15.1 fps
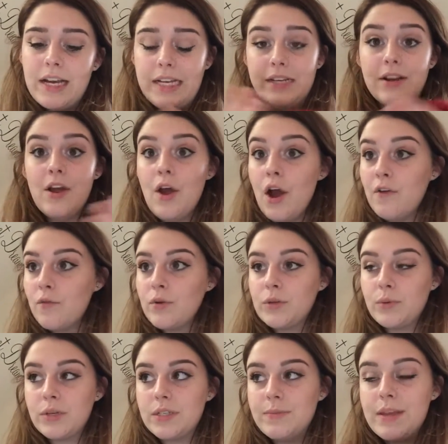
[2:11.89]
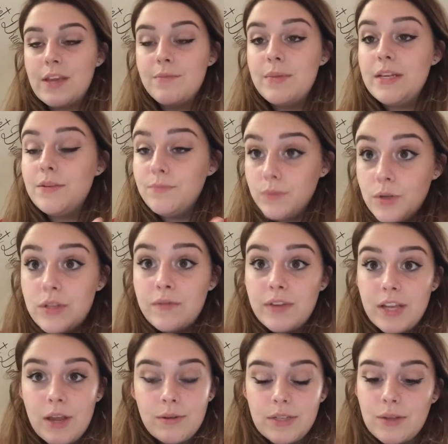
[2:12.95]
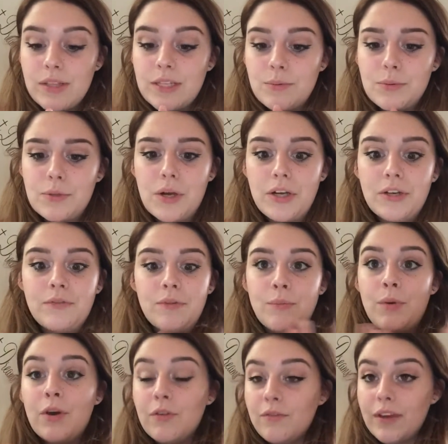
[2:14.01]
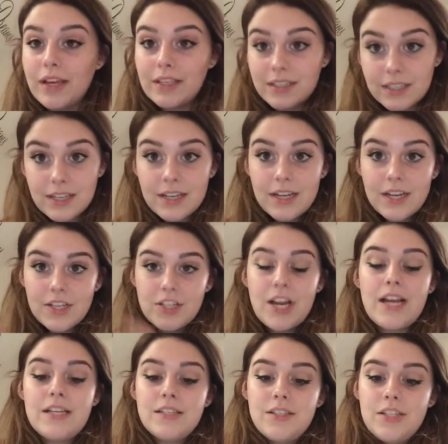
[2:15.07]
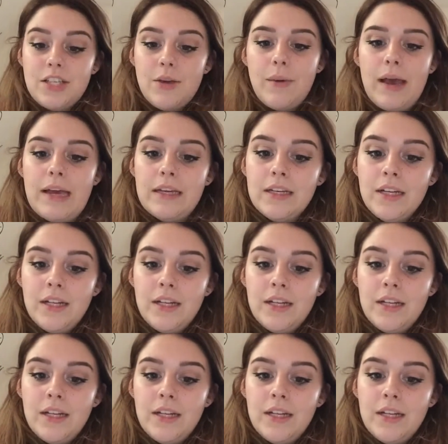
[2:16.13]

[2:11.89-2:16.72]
and I've always wanted to make a music video, so this was kind of the perfect chance to do it.